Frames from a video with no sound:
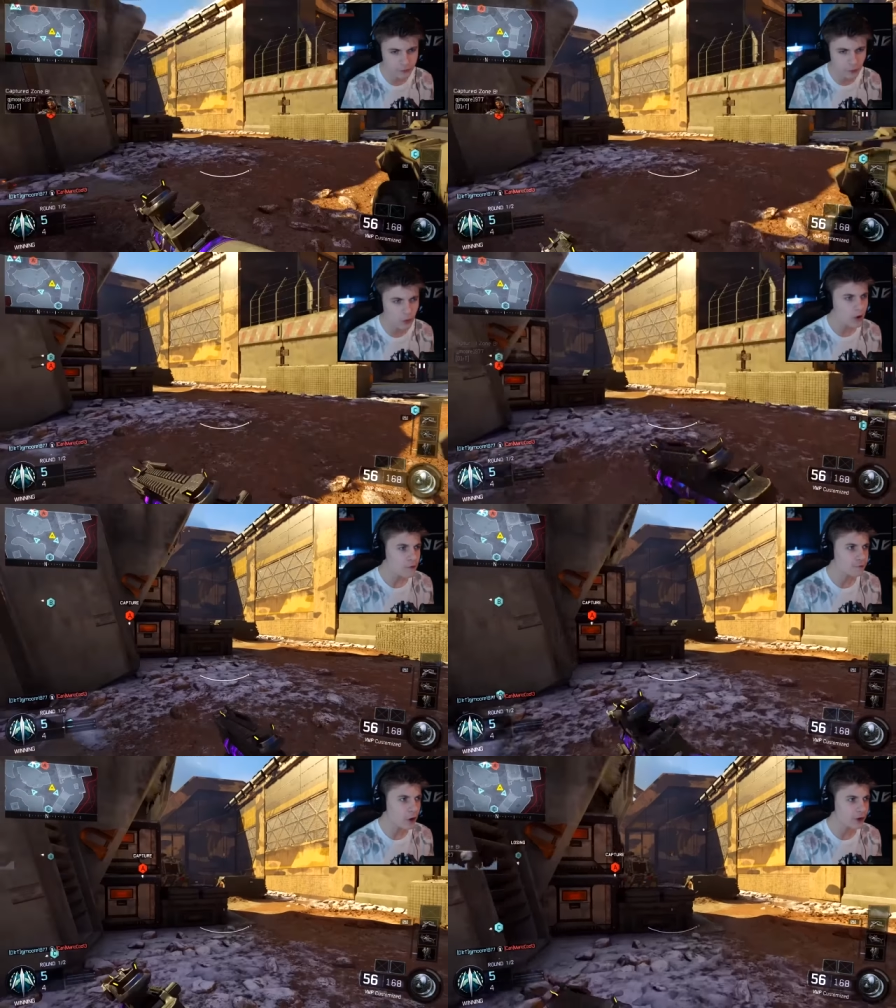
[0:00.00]
Full
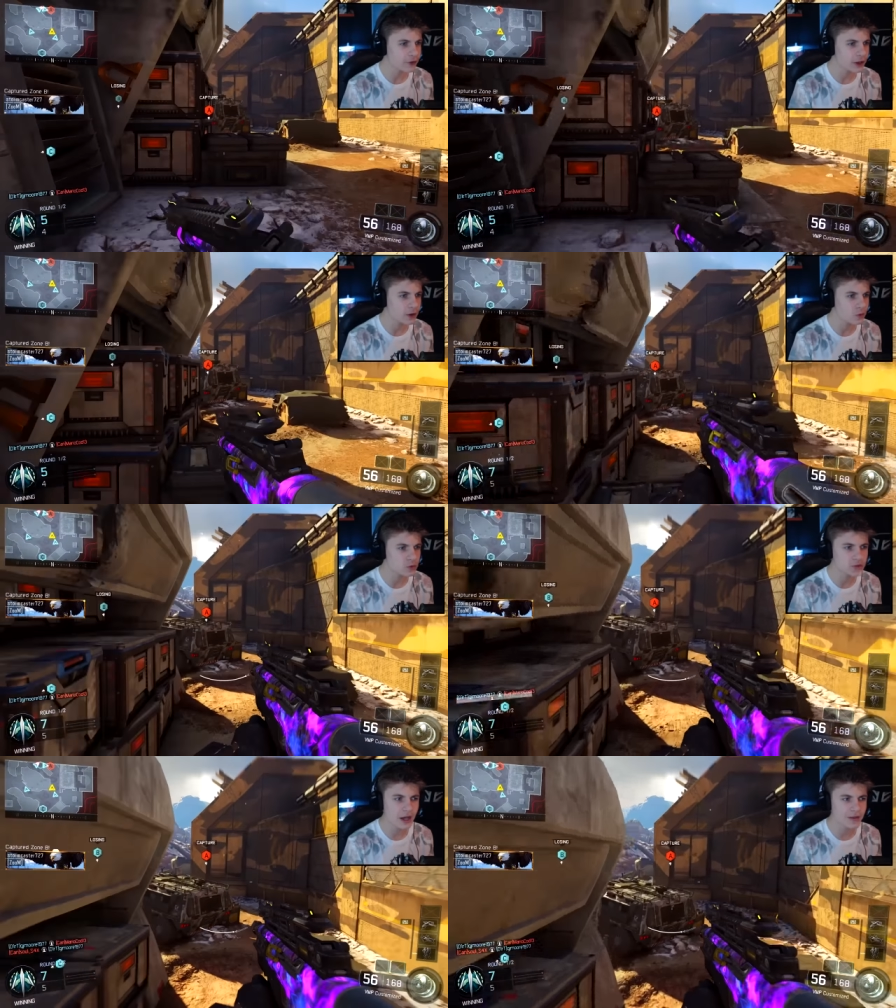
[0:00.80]
five
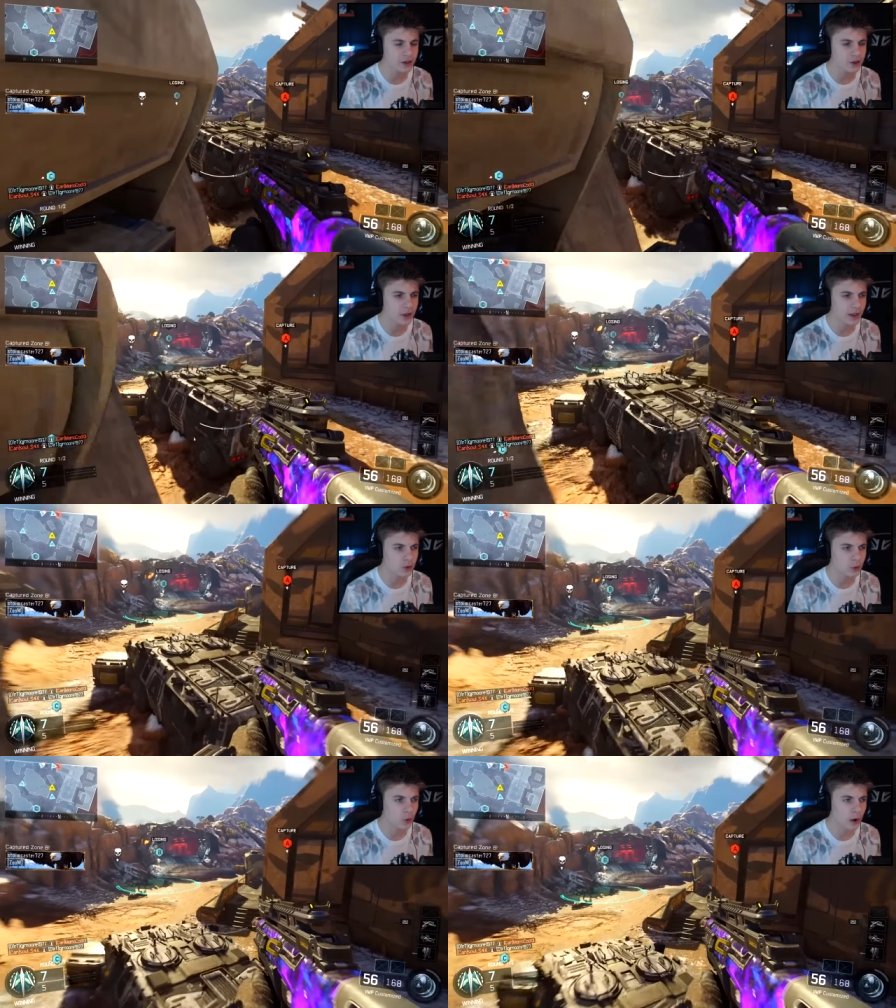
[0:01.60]
kills, and then you get
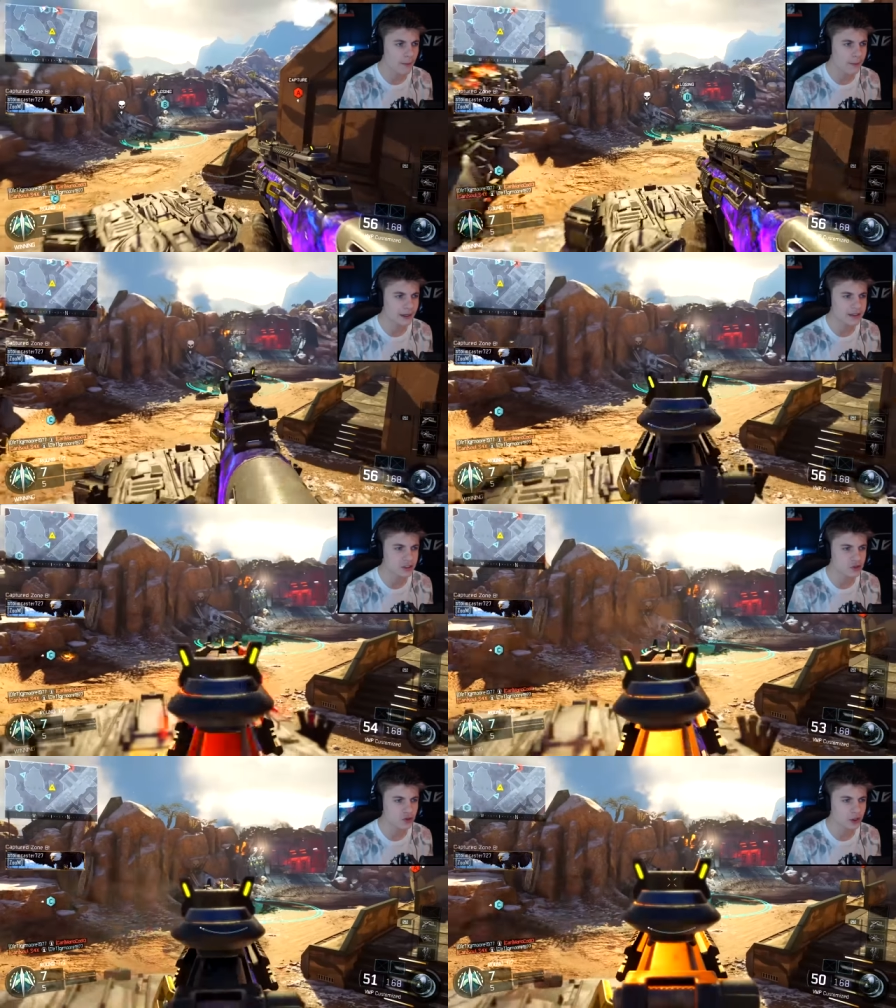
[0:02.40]
your
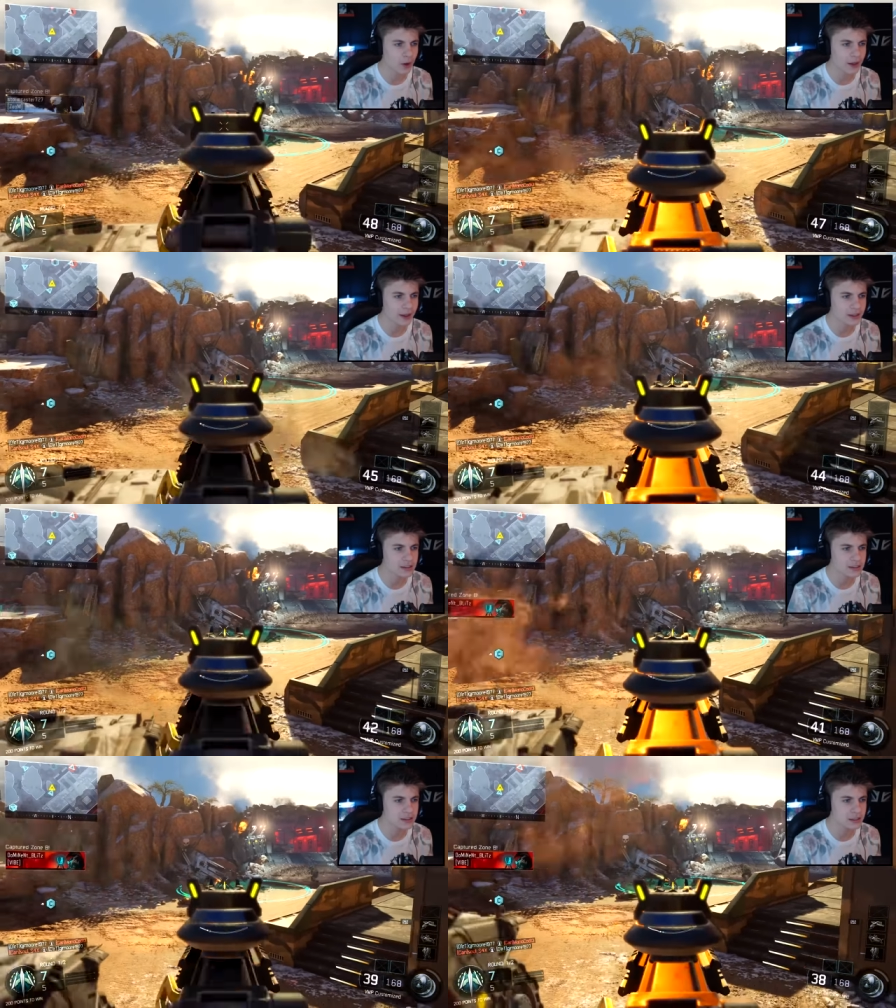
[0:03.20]
ability straight away.
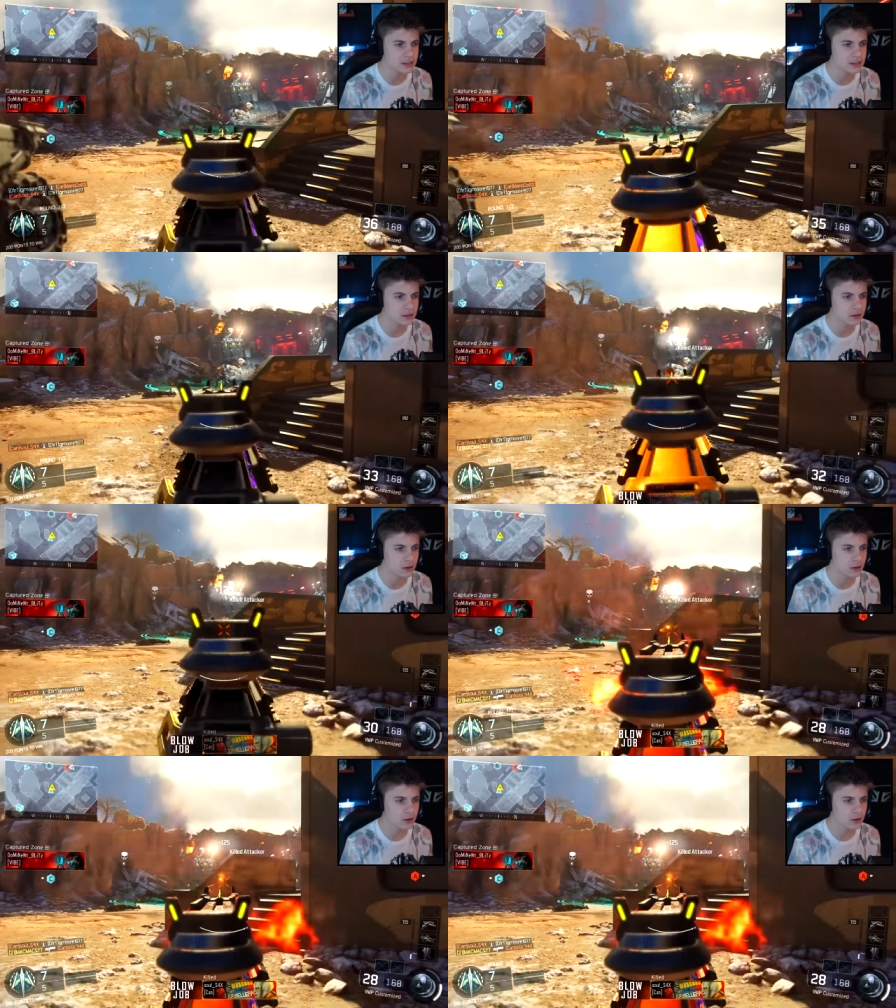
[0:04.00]
That's decent.